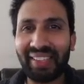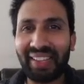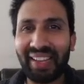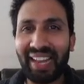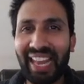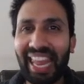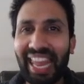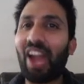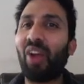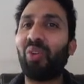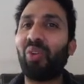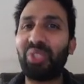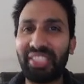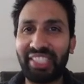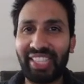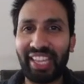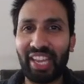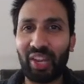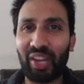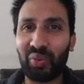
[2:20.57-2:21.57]
layout
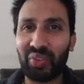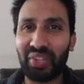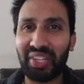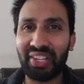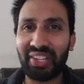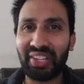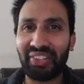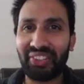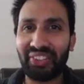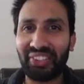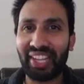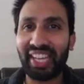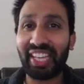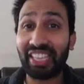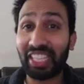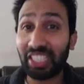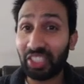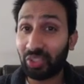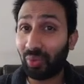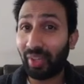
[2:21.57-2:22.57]
saved? Okay,
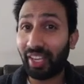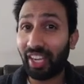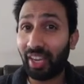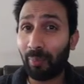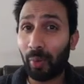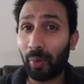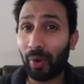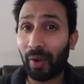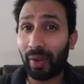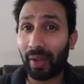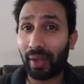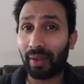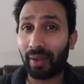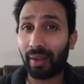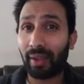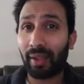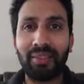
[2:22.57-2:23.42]
that's very important.